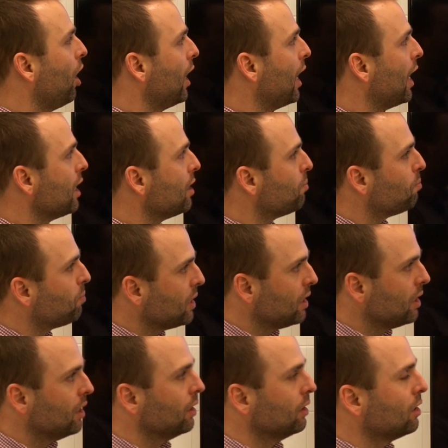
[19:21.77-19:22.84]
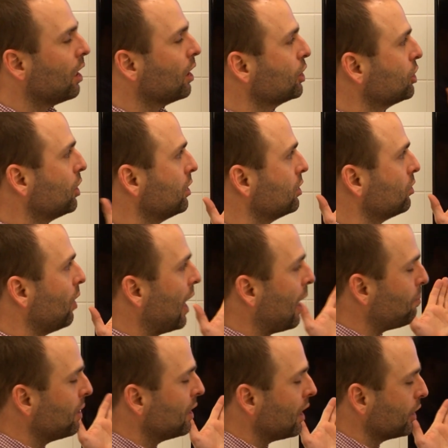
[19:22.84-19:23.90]
Abduction, so
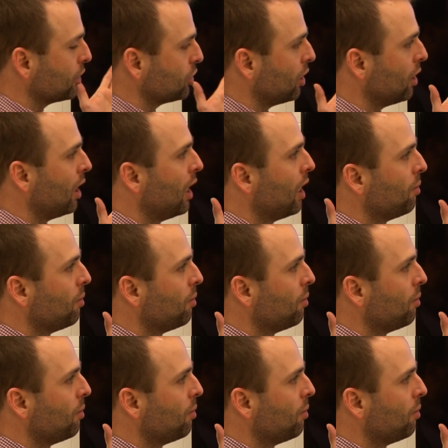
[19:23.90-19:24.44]
abduction,